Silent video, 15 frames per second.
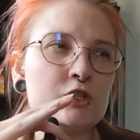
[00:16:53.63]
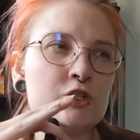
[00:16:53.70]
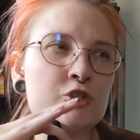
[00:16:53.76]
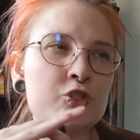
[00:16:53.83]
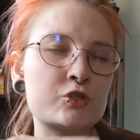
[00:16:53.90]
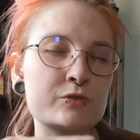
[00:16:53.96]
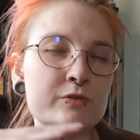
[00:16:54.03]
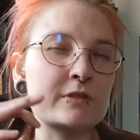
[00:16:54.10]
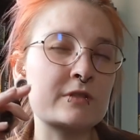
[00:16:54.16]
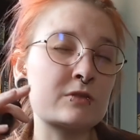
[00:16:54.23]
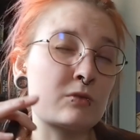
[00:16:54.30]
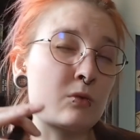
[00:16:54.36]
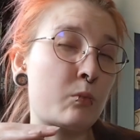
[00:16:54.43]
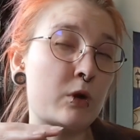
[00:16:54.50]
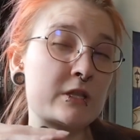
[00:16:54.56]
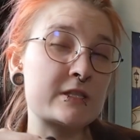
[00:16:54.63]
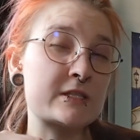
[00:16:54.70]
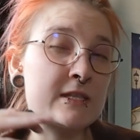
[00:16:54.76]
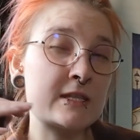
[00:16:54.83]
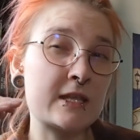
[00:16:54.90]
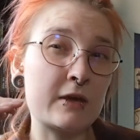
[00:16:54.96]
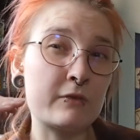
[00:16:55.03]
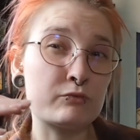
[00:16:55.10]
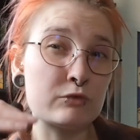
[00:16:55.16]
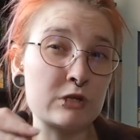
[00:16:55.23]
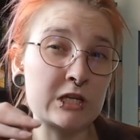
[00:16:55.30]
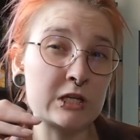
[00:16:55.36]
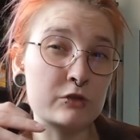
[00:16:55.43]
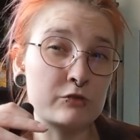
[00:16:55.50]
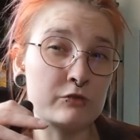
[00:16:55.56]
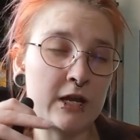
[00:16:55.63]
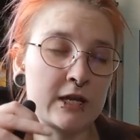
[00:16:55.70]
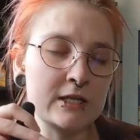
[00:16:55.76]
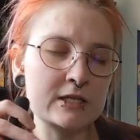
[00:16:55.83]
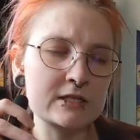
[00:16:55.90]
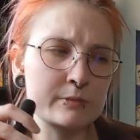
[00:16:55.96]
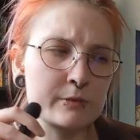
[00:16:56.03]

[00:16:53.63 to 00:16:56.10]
choose the ones that have really good ratings,